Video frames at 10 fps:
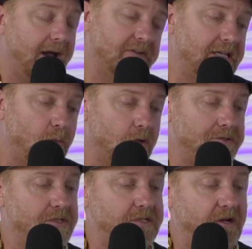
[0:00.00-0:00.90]
Everything
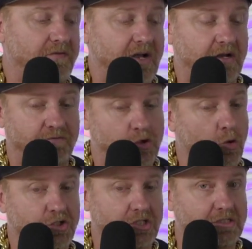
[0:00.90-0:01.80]
works itself out. If
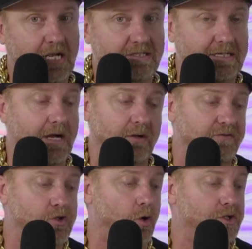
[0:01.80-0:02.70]
Georgia does now, if
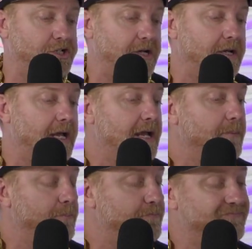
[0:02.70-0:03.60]
Georgia
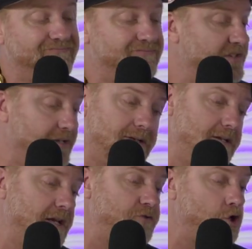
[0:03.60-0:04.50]

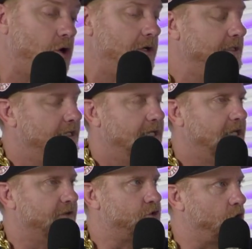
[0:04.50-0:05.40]

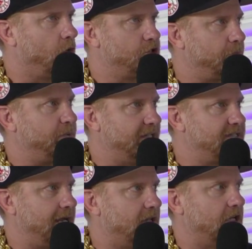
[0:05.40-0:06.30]
beats
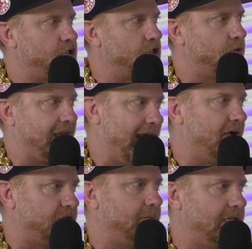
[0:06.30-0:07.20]
LSU, they
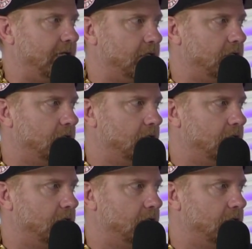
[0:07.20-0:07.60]
have to be in.